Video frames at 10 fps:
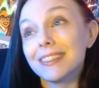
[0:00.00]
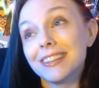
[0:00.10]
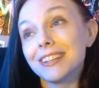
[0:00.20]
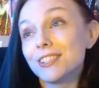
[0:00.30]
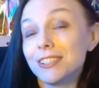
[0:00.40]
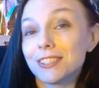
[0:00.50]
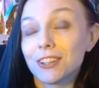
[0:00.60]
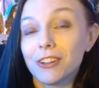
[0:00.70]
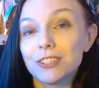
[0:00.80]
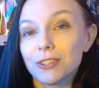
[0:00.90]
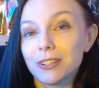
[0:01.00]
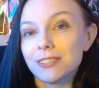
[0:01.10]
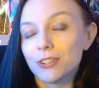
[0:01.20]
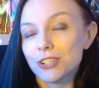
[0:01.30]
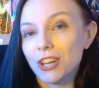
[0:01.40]
I think she's a great
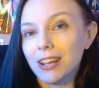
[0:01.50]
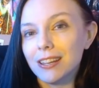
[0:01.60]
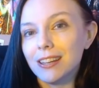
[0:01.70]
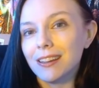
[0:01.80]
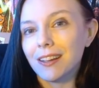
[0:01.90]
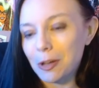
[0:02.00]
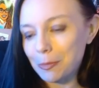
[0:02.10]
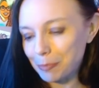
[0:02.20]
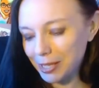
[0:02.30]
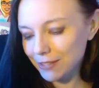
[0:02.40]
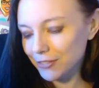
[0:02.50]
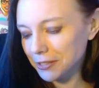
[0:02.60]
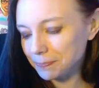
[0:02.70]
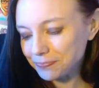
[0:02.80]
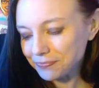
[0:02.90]
choice for Chani, um, but
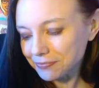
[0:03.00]
even